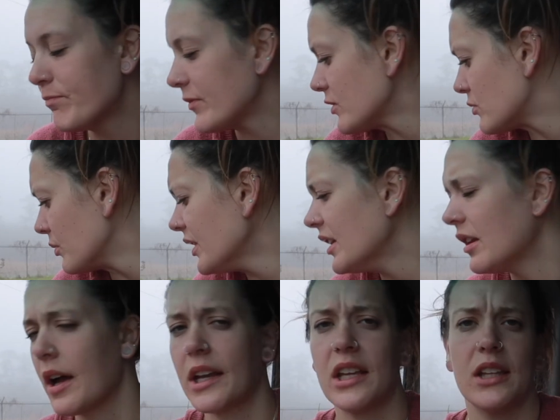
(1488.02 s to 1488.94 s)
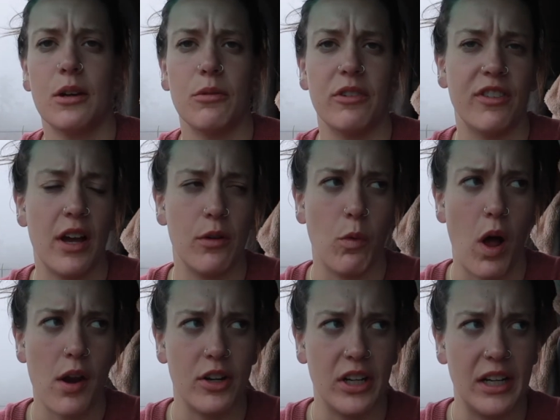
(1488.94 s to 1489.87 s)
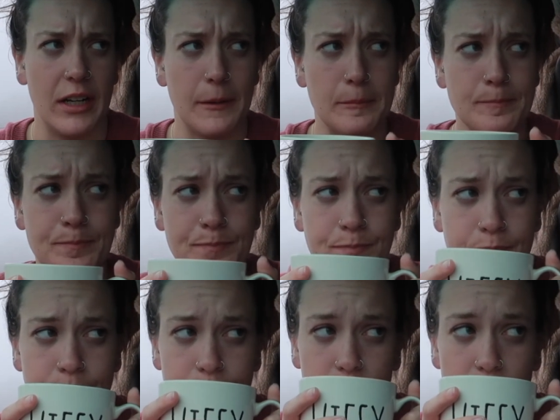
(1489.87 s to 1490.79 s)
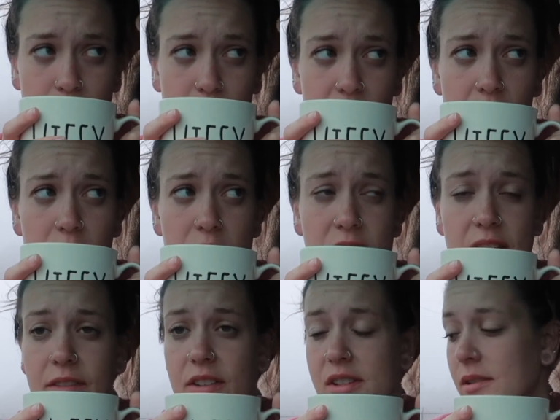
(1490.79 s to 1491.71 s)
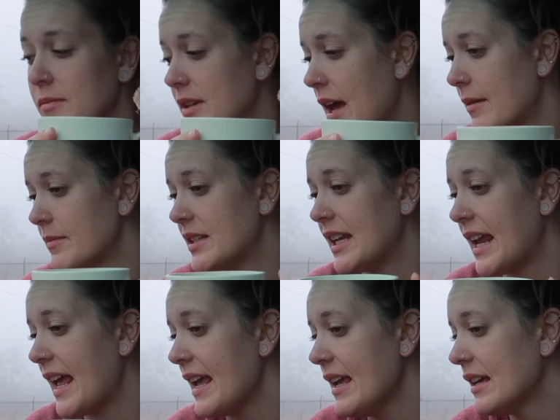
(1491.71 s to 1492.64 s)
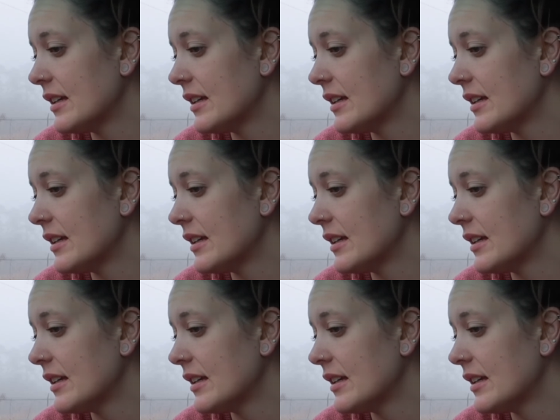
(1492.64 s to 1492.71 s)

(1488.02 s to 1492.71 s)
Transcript: I was really lucky that we found water here. Save us some time today.